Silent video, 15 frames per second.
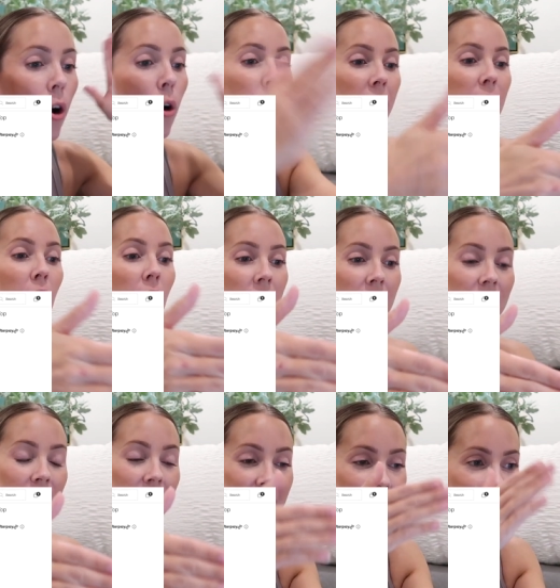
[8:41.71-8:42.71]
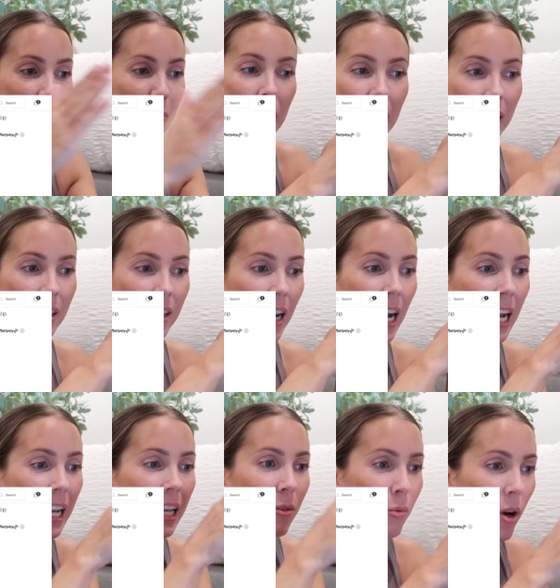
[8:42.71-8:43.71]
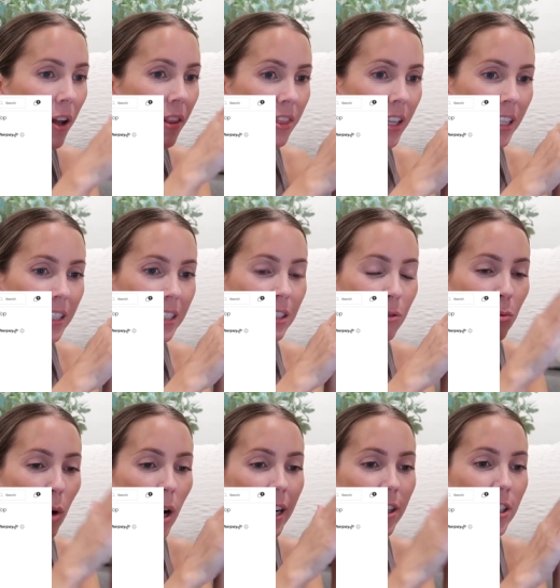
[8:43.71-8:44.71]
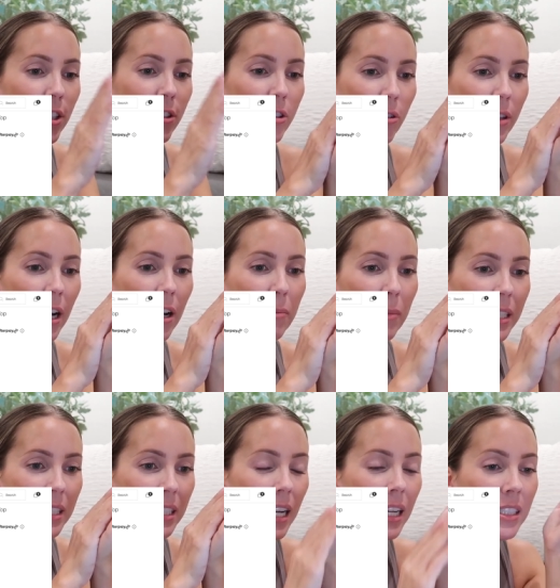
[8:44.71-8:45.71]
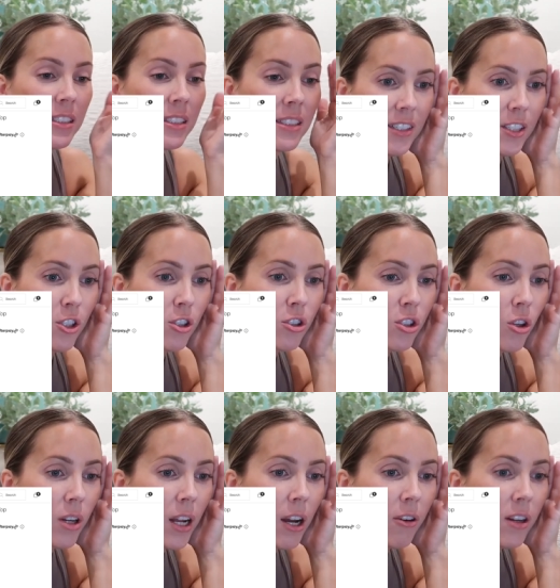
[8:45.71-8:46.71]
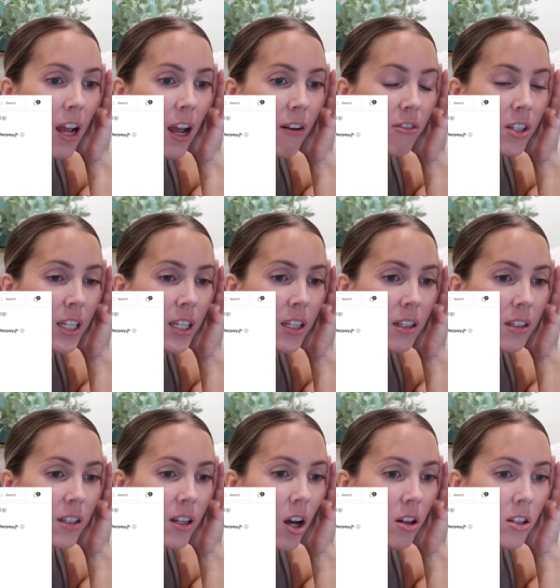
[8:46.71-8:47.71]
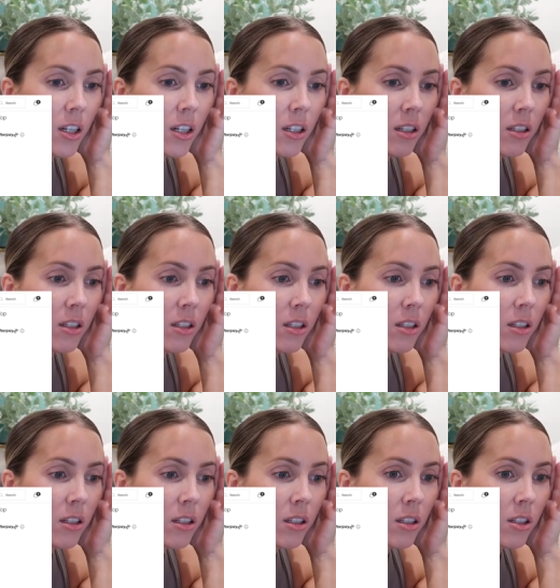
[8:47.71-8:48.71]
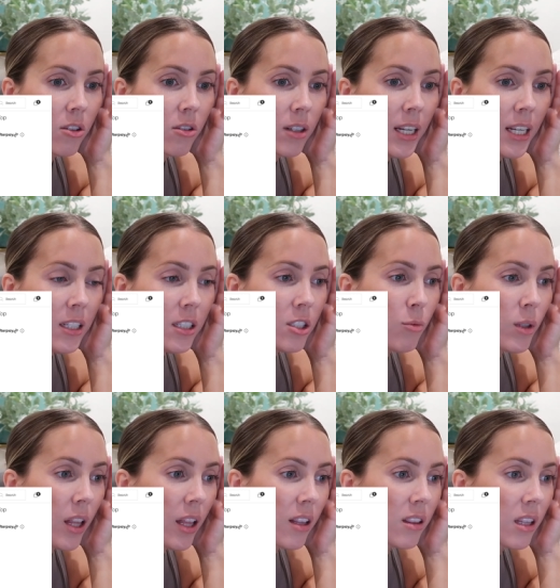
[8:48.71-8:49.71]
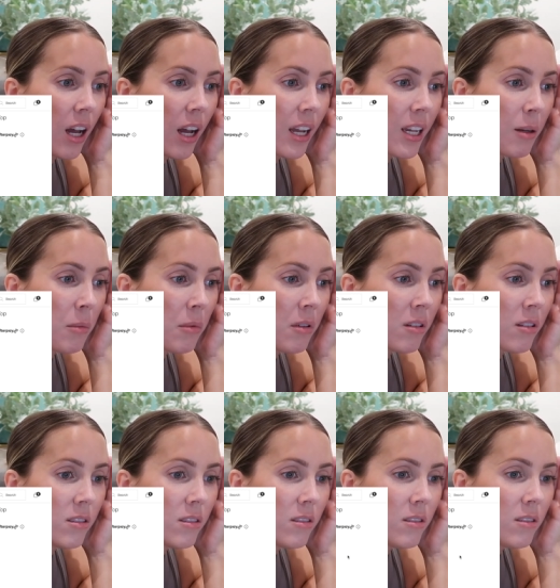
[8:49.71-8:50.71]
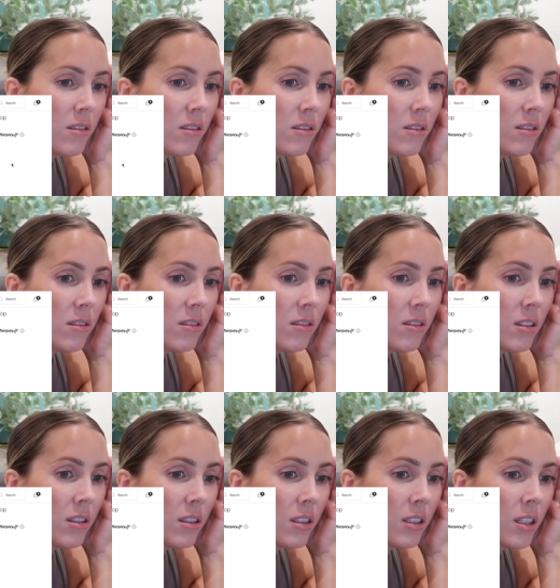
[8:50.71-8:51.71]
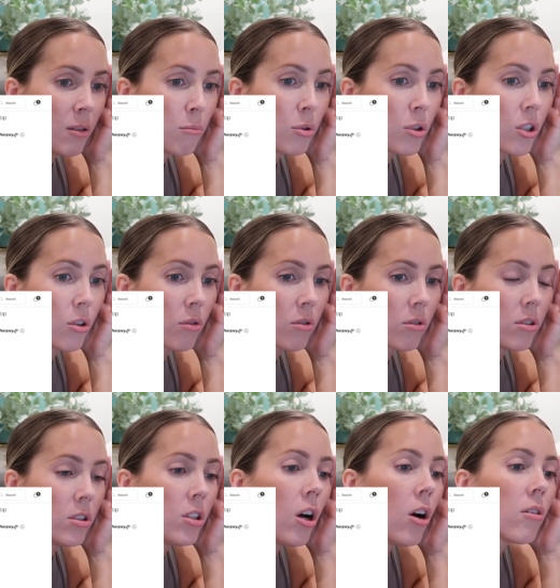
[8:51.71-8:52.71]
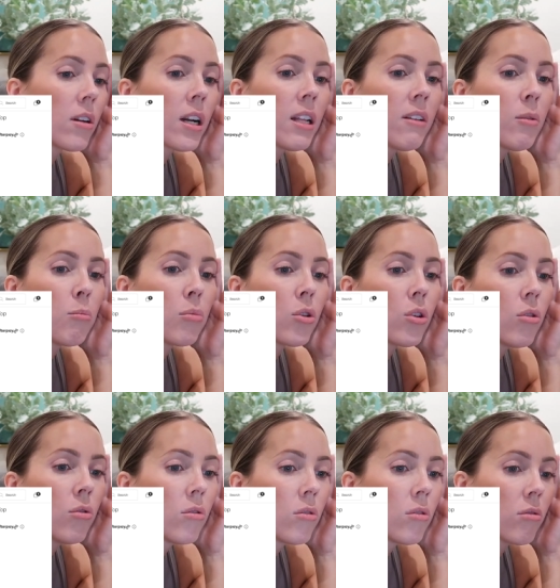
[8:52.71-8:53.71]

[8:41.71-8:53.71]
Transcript: Oh my God, this is me. I want this. Why are you sold out in my size? You're sold out in every color. Green, do we like lime? Uh, blue. No, not even blue.